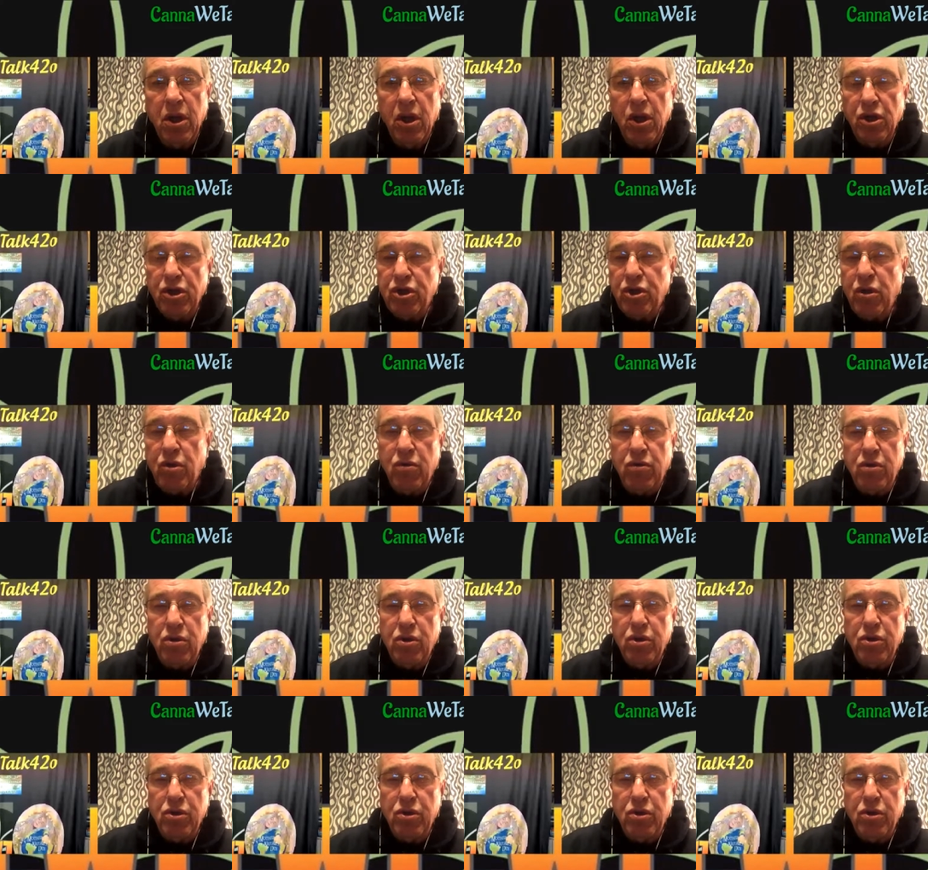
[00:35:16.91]
So
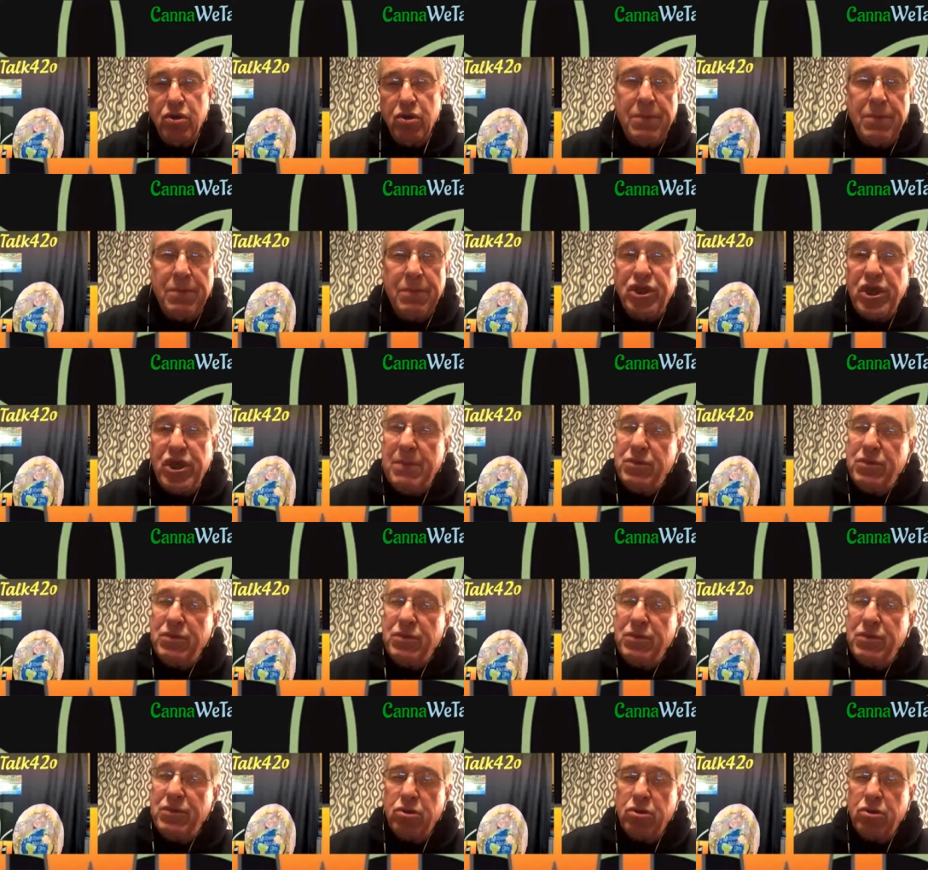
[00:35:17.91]
some stem
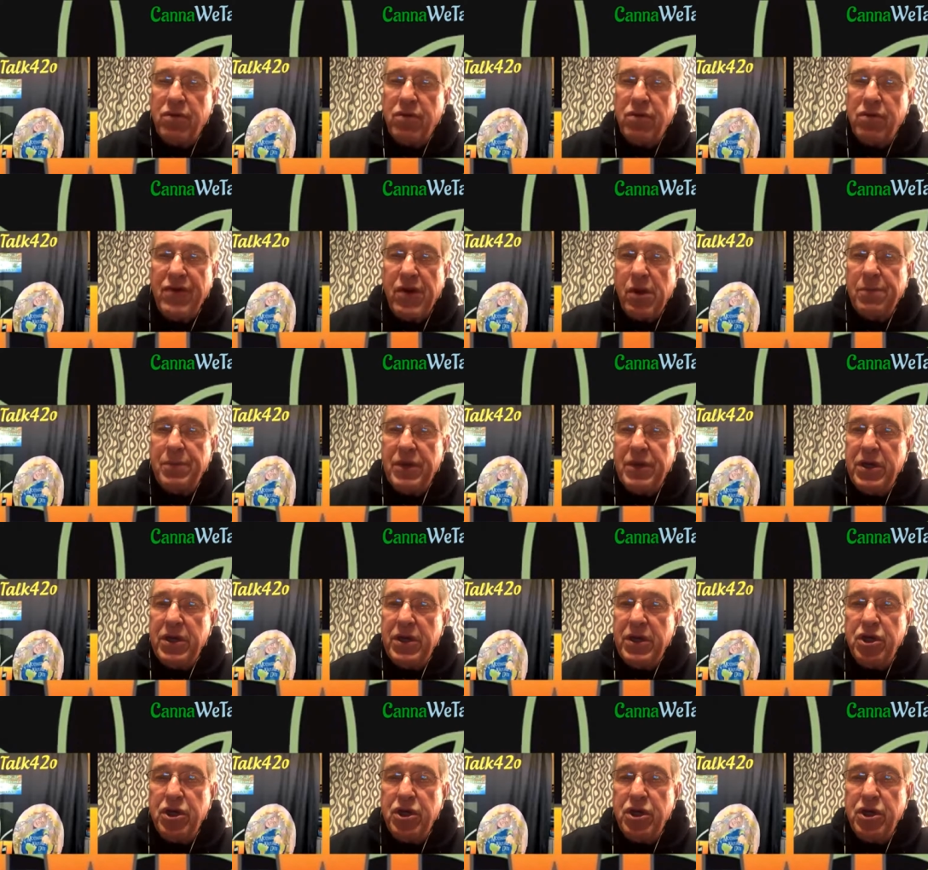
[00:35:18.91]
cells are
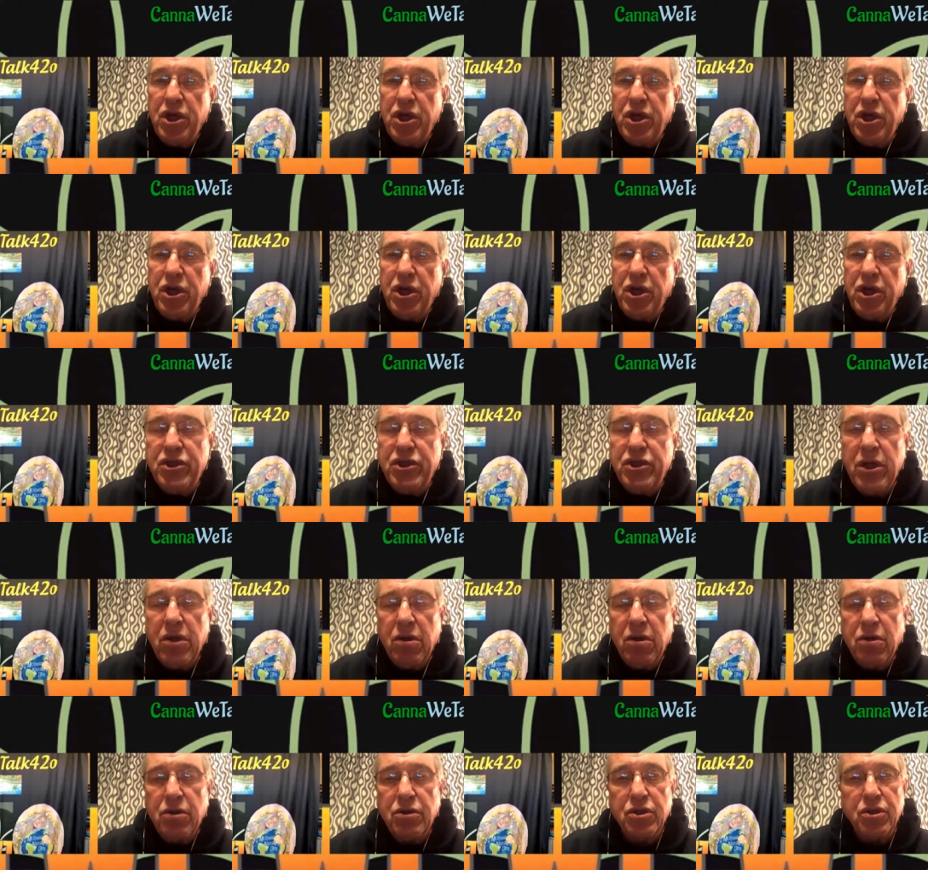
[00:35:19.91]
developing into chicken
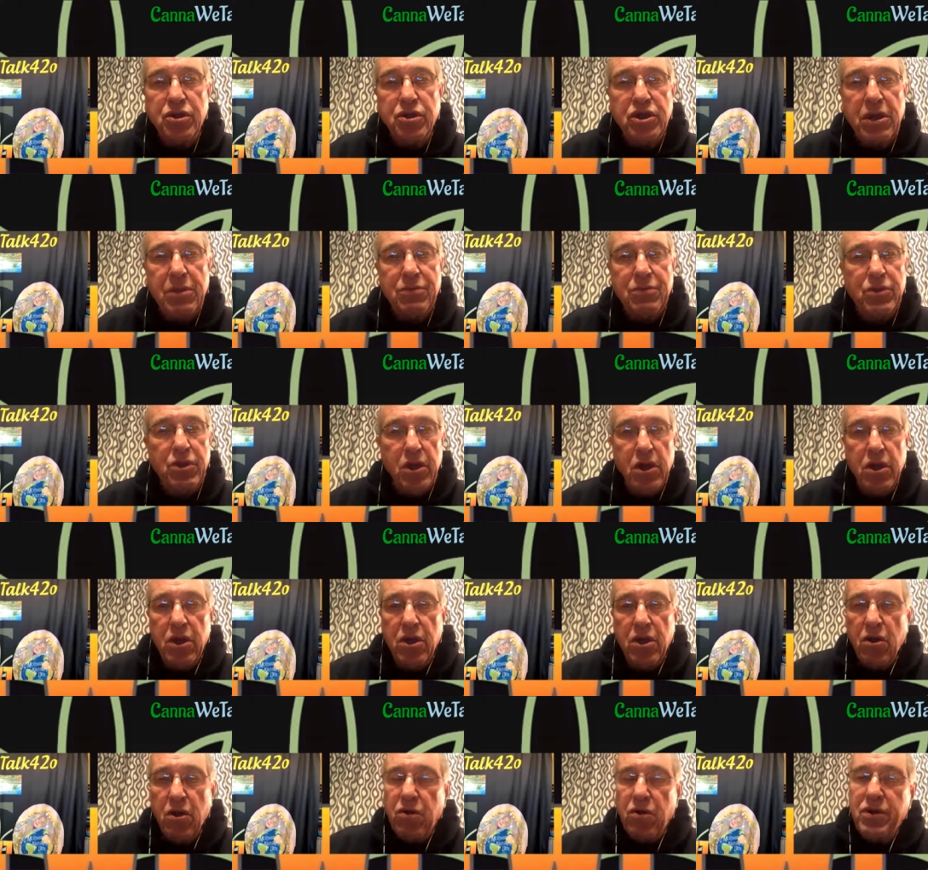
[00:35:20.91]
beak cells, and
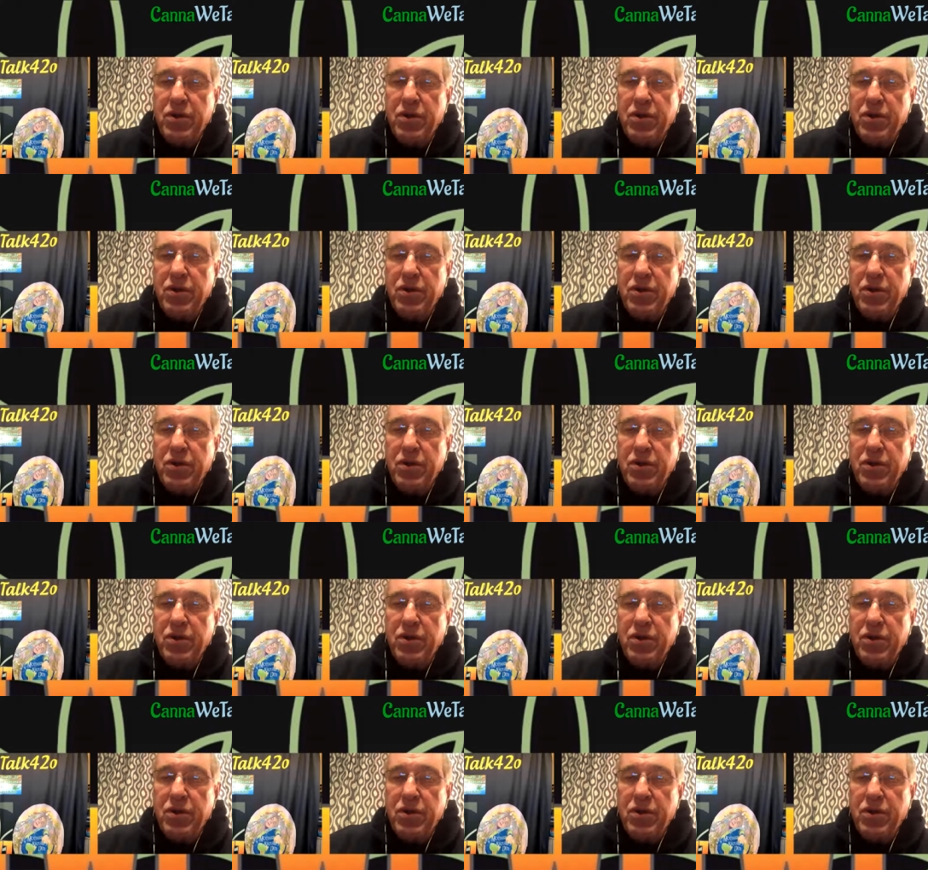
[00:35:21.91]
some